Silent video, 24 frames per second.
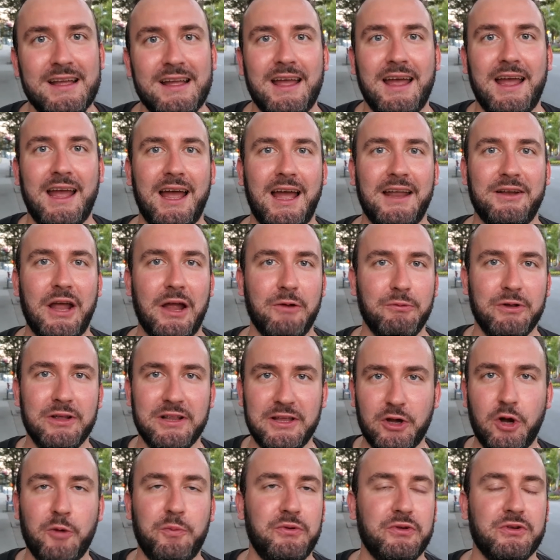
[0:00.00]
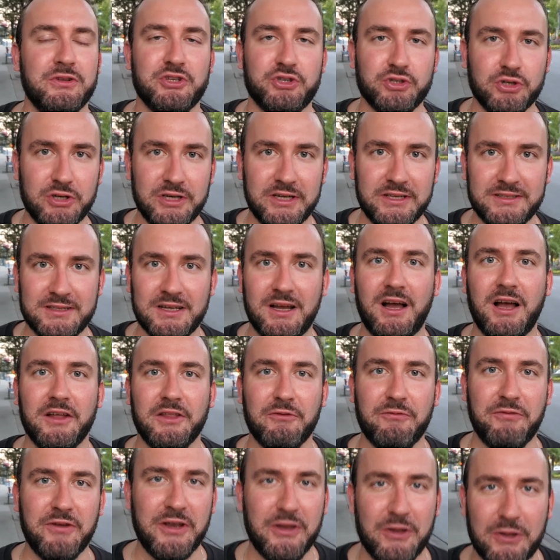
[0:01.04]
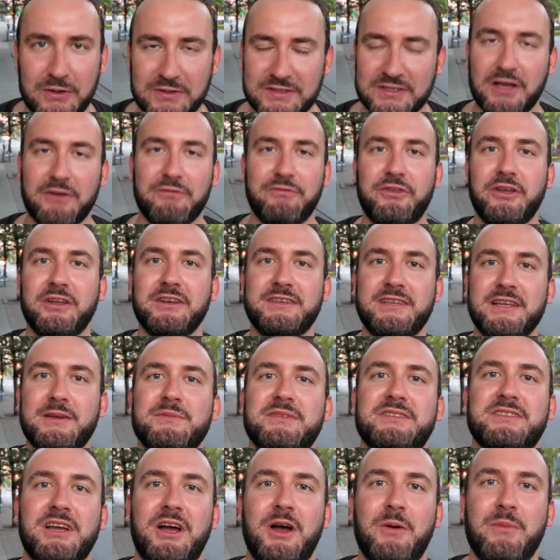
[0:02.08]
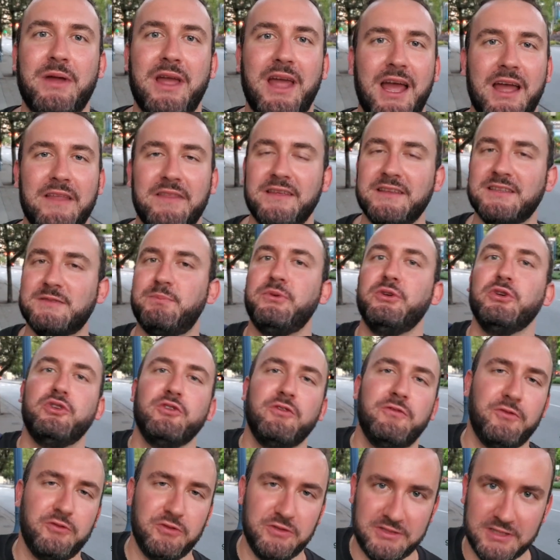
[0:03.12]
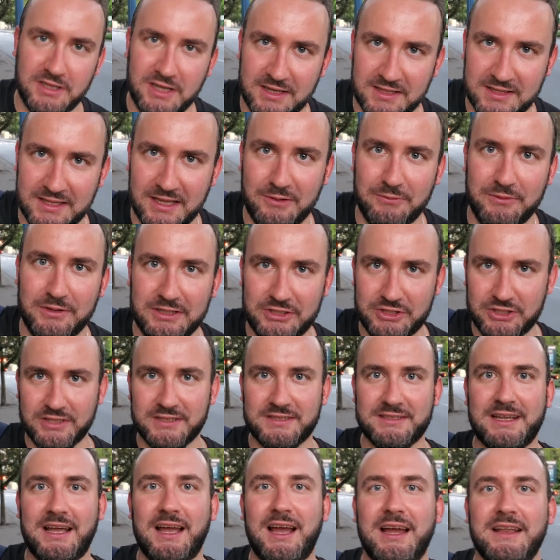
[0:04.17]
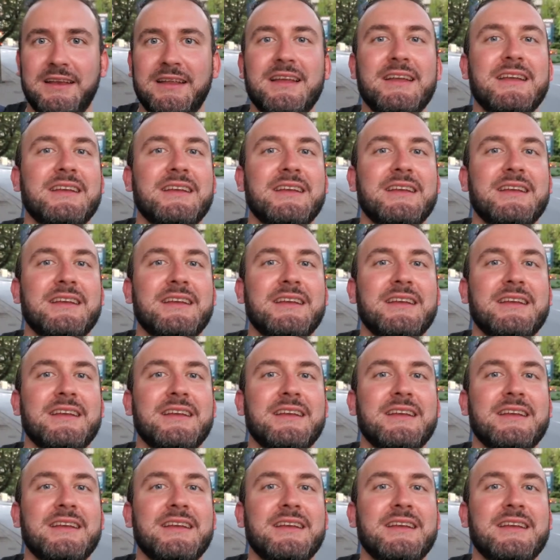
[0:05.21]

and I really hope you enjoyed the videos of the dim sum and this beautiful duck that we just had